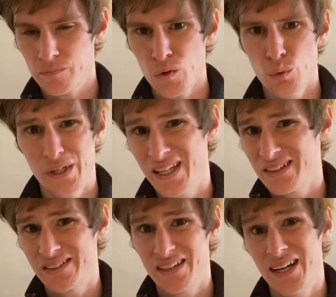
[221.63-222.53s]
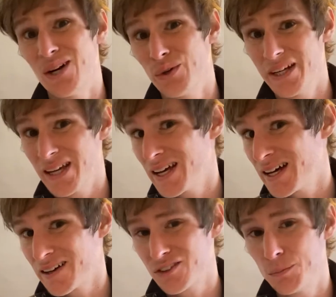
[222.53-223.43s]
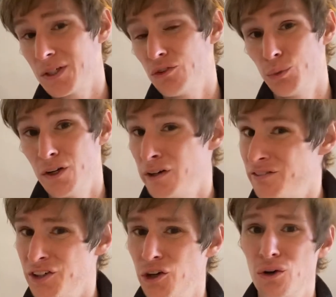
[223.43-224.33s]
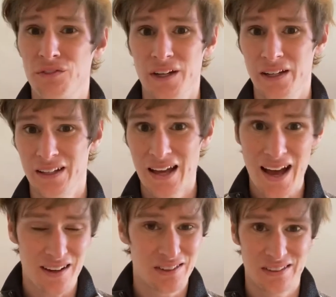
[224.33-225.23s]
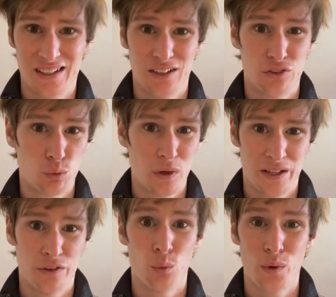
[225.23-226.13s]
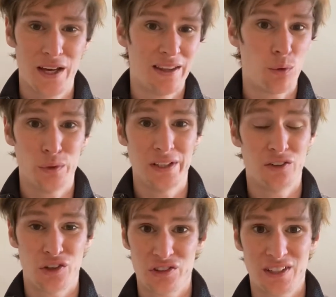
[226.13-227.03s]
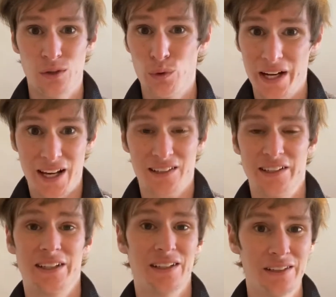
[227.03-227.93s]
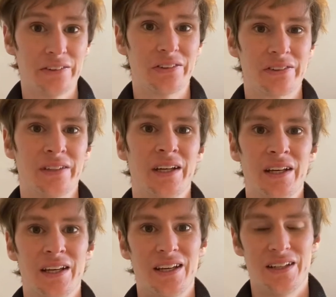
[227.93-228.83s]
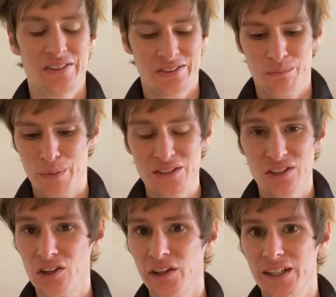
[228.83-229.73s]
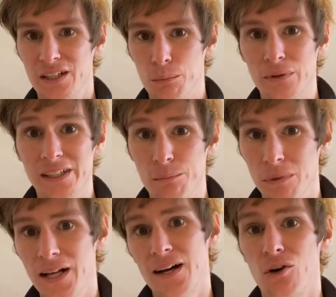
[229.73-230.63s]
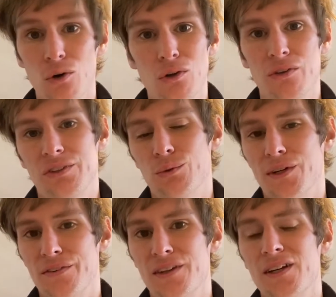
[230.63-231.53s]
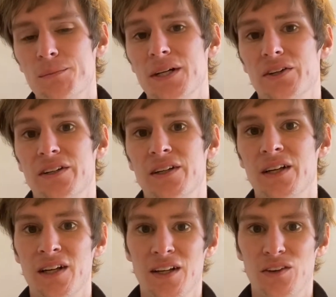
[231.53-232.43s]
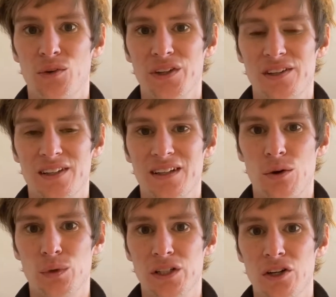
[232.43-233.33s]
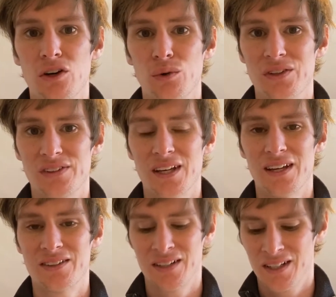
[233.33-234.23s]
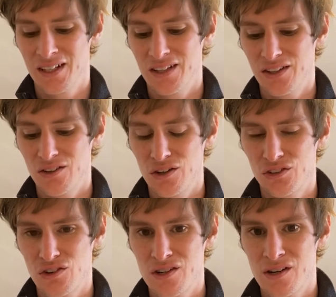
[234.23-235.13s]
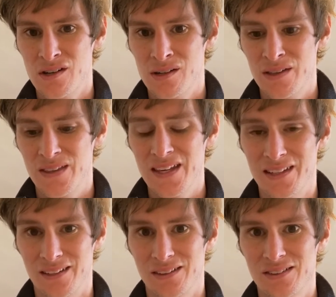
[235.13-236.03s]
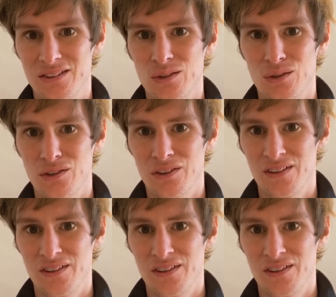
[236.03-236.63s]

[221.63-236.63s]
We can't say how it acts because we don't even know if it acts in the way that we understand what acting is. It's basically a complete black hole if you want to think about it. The only thing that we know is that there are certain things or